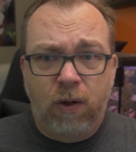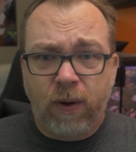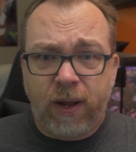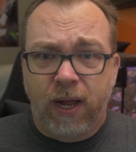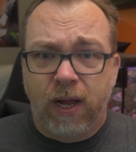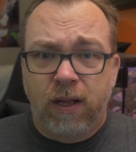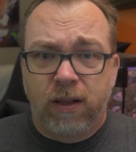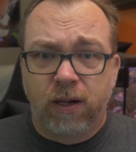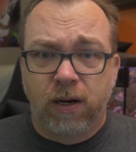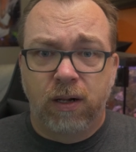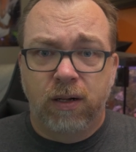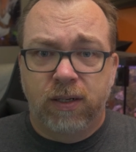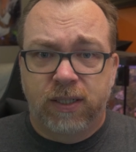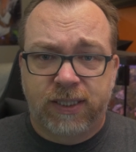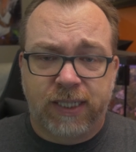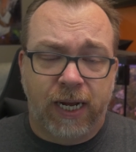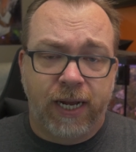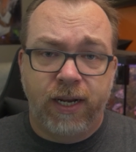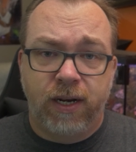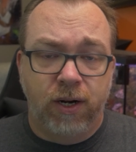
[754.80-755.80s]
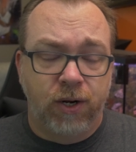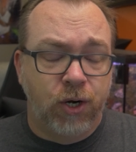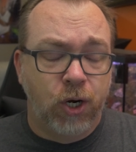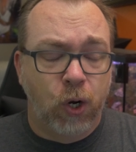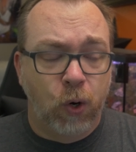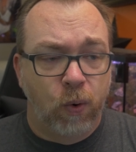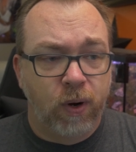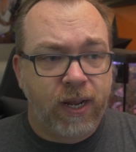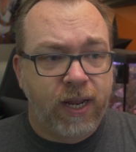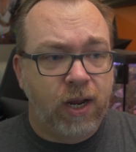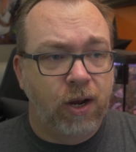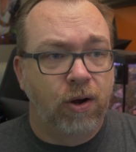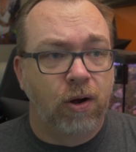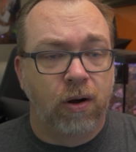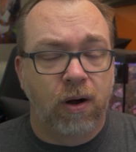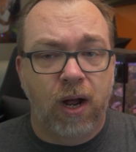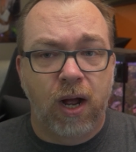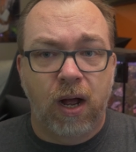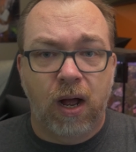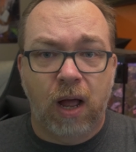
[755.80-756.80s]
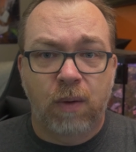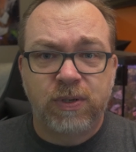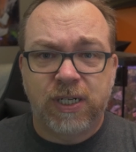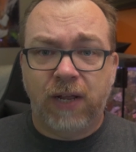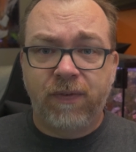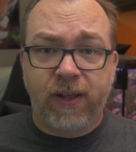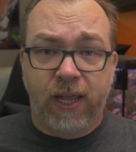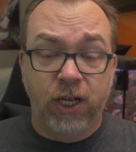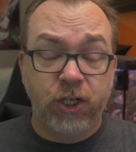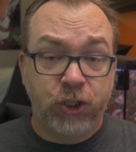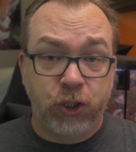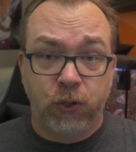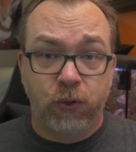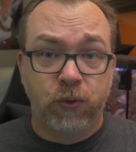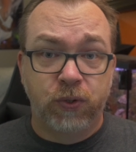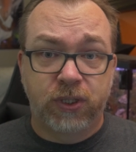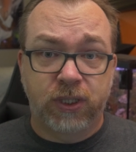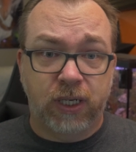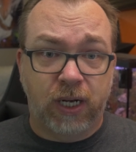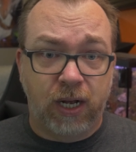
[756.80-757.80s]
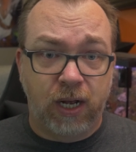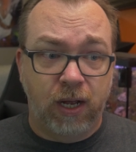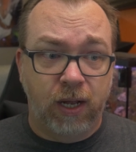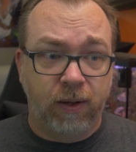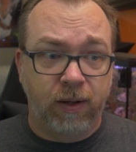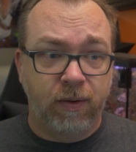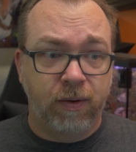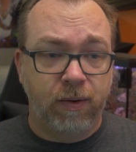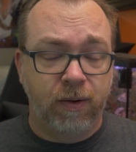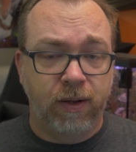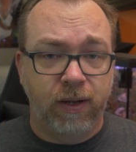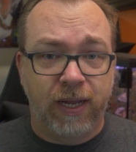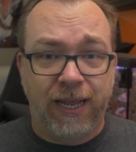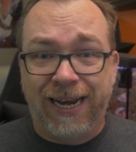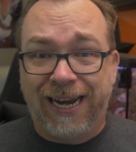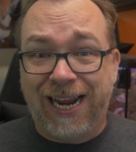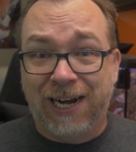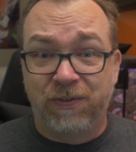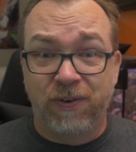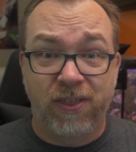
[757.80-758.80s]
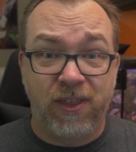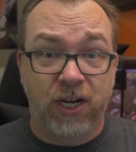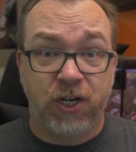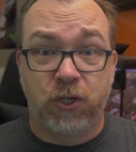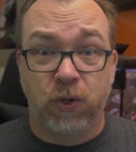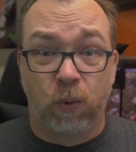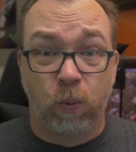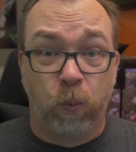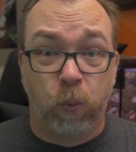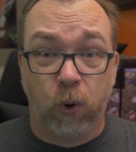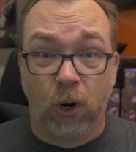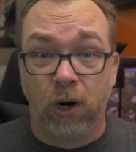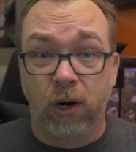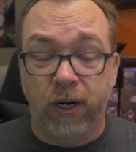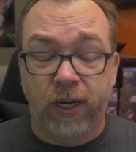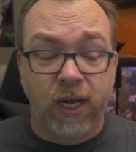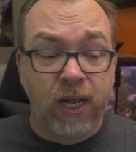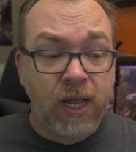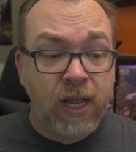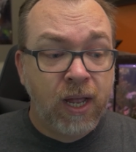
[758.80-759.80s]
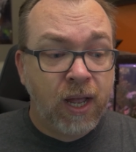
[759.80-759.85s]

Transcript: Okay, little side note here. Uh, I was having issues uh, getting everything to work.